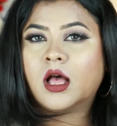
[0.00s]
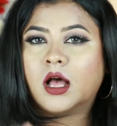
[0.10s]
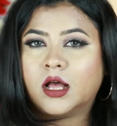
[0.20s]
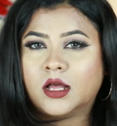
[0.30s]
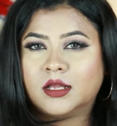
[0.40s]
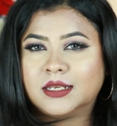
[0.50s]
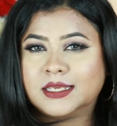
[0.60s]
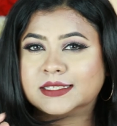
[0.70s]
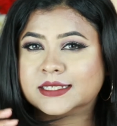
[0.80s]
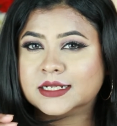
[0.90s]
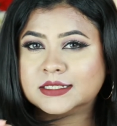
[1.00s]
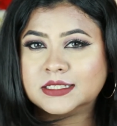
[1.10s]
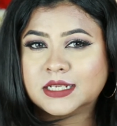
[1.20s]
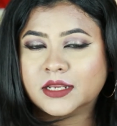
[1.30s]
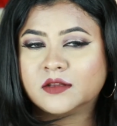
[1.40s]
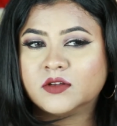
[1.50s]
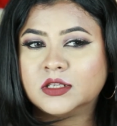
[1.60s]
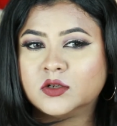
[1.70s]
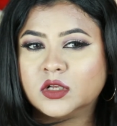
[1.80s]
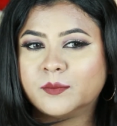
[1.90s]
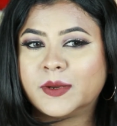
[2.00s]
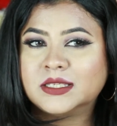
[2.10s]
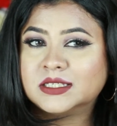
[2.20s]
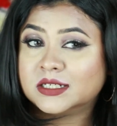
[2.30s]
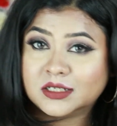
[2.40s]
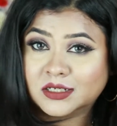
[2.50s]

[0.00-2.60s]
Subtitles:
like subtle kind of a look, but